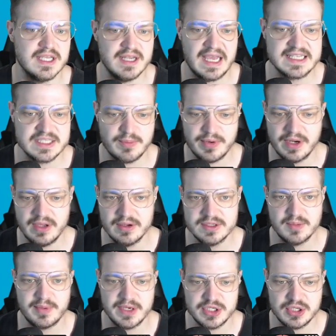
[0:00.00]
It has a pretty good
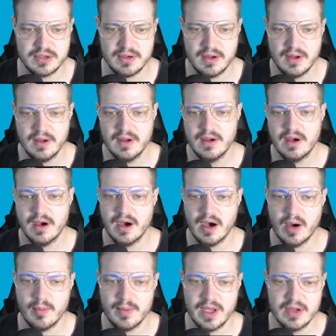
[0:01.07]
depiction.
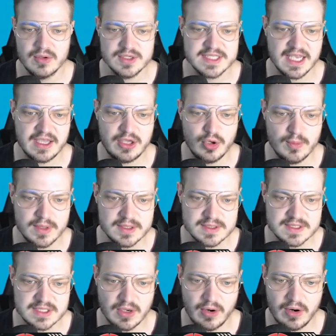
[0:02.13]
It looks like
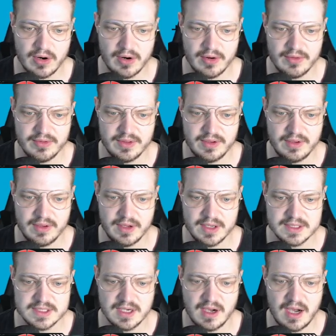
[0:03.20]
humans are the
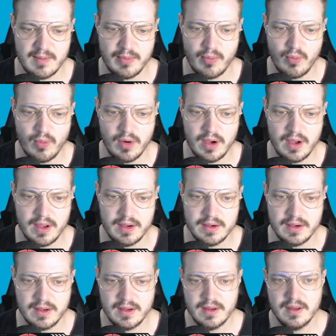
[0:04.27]
top
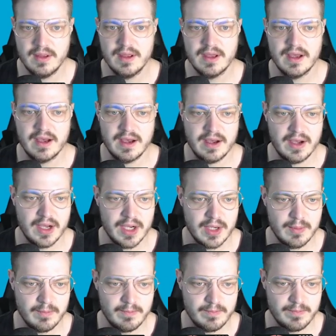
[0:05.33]
one.
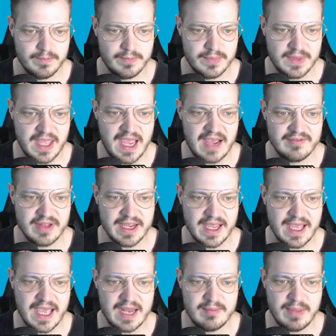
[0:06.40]
They have like a
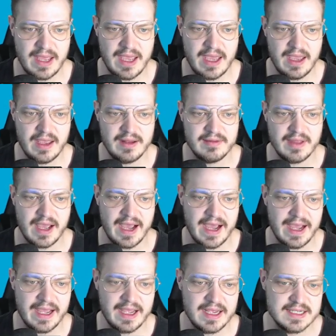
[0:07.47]
headband, the
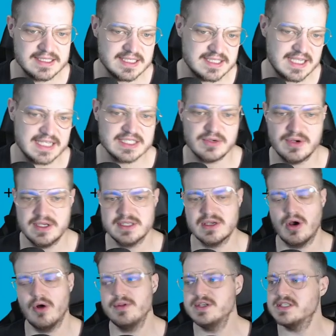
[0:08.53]
eyes, accessories.
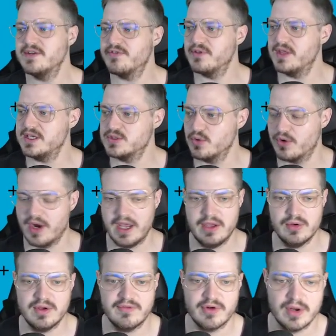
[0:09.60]
All these different things will grant
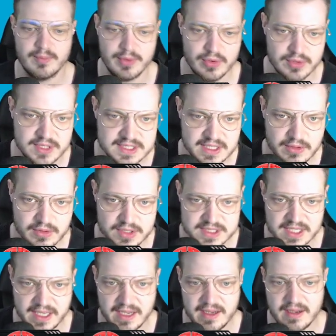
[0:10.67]
you different abilities, it
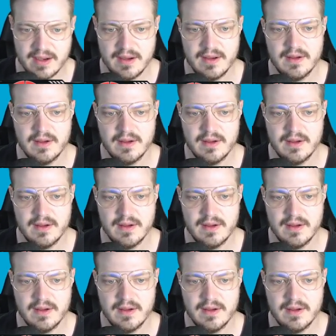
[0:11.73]
looks like.